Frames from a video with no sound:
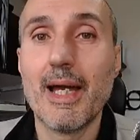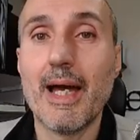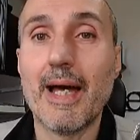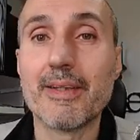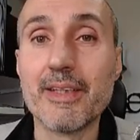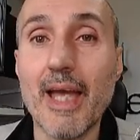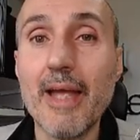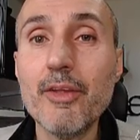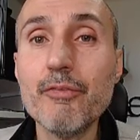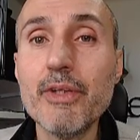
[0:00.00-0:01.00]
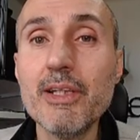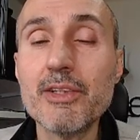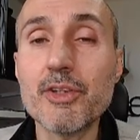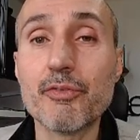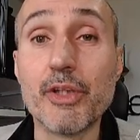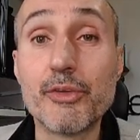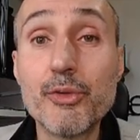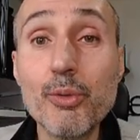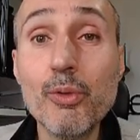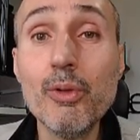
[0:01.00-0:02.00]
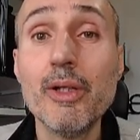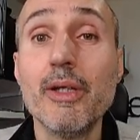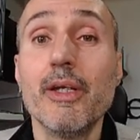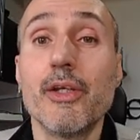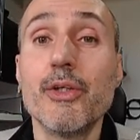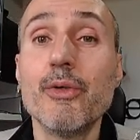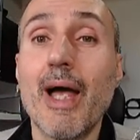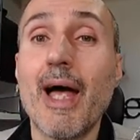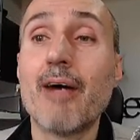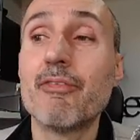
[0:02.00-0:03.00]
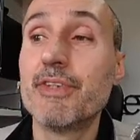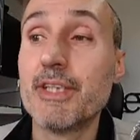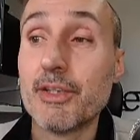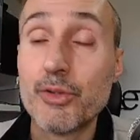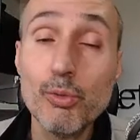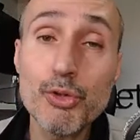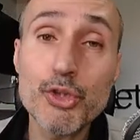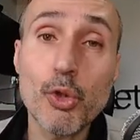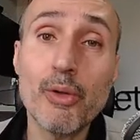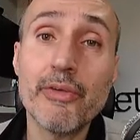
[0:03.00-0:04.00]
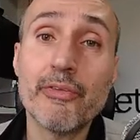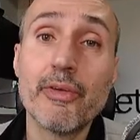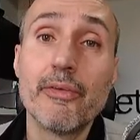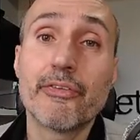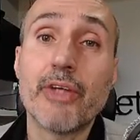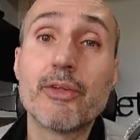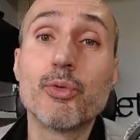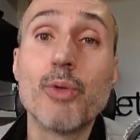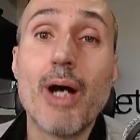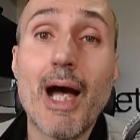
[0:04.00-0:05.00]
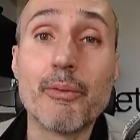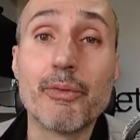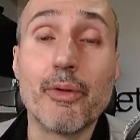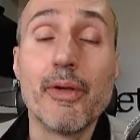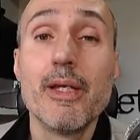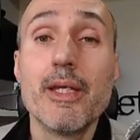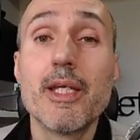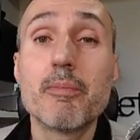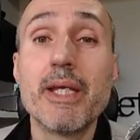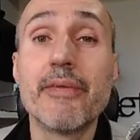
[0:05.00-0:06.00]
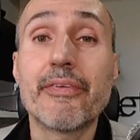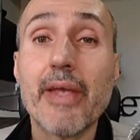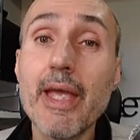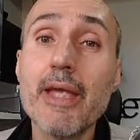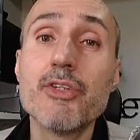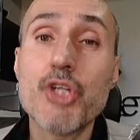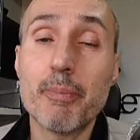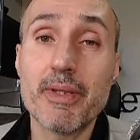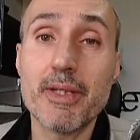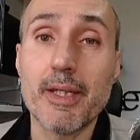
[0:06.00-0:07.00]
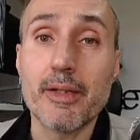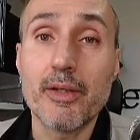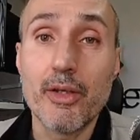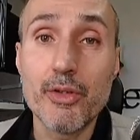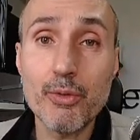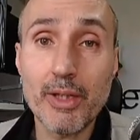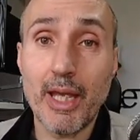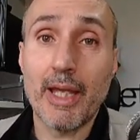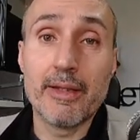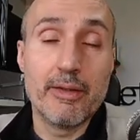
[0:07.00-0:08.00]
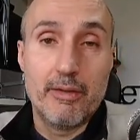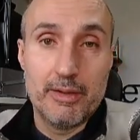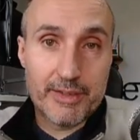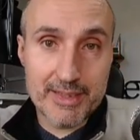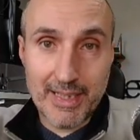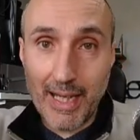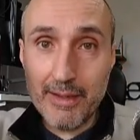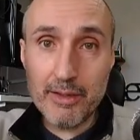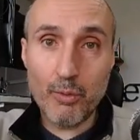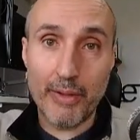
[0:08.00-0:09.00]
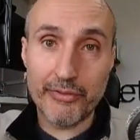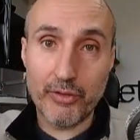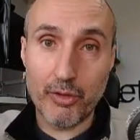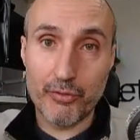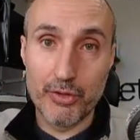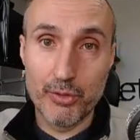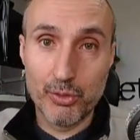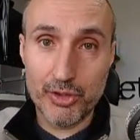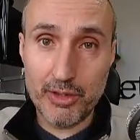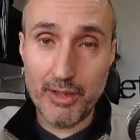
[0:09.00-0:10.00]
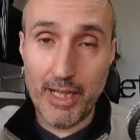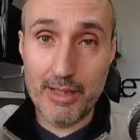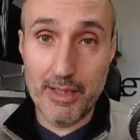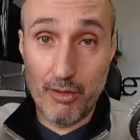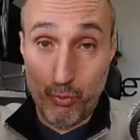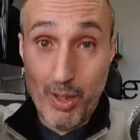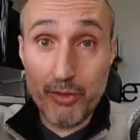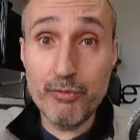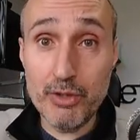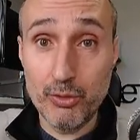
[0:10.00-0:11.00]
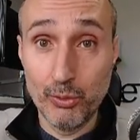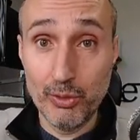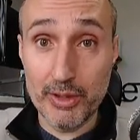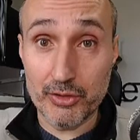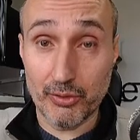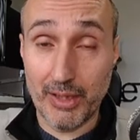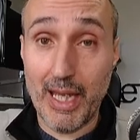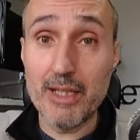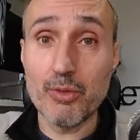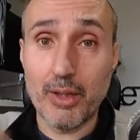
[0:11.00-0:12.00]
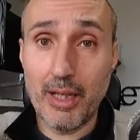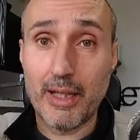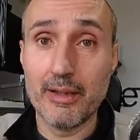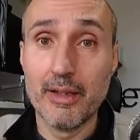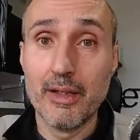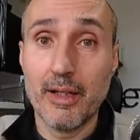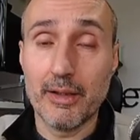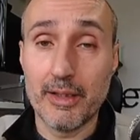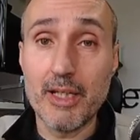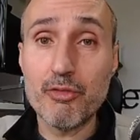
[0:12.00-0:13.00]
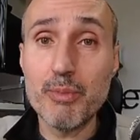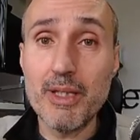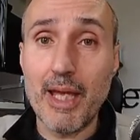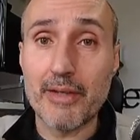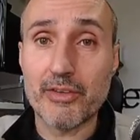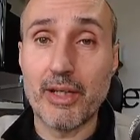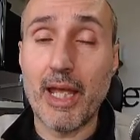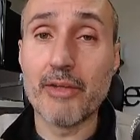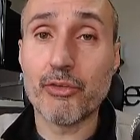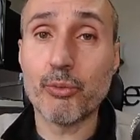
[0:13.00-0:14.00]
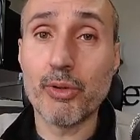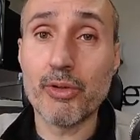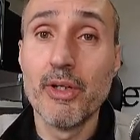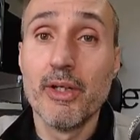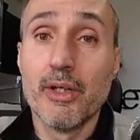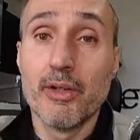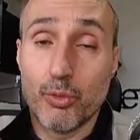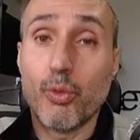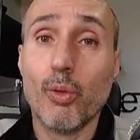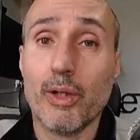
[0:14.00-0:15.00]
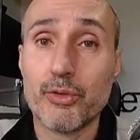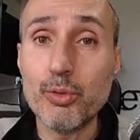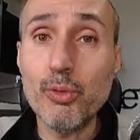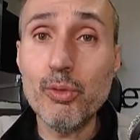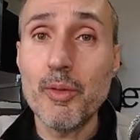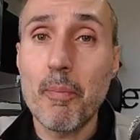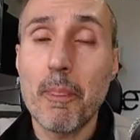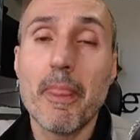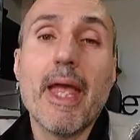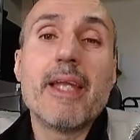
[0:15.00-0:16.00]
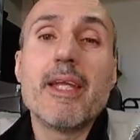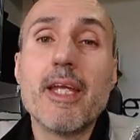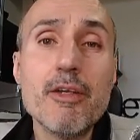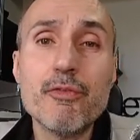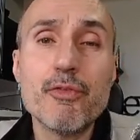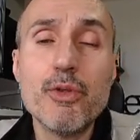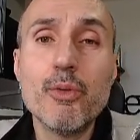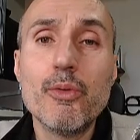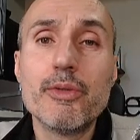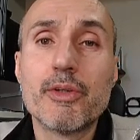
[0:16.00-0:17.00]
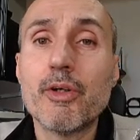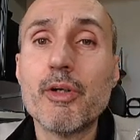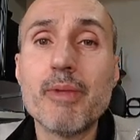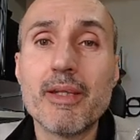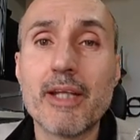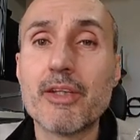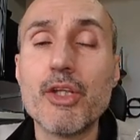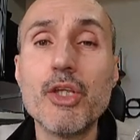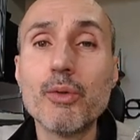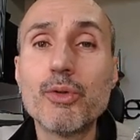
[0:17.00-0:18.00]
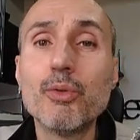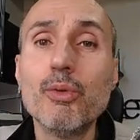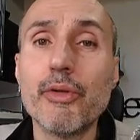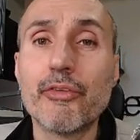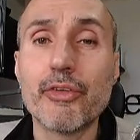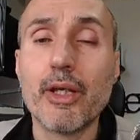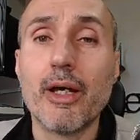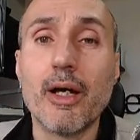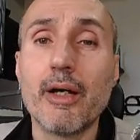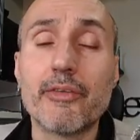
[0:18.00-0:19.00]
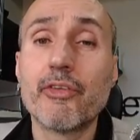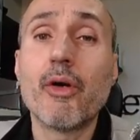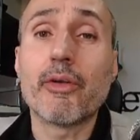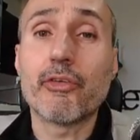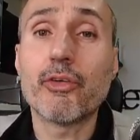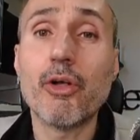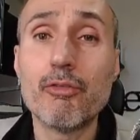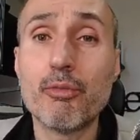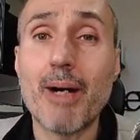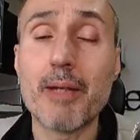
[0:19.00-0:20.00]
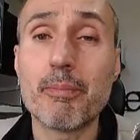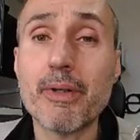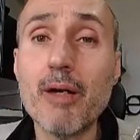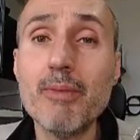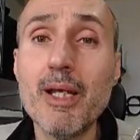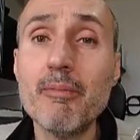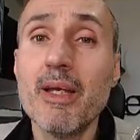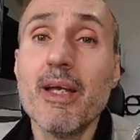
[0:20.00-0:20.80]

At the end of the list of the tool, you have the tool choice set to auto. It means, hey, GPT, you can scan the question of the user, and if one of the tool is okay, you can give me as an answer to call a tool. And if you determine that no tool is it's gonna solve my problem,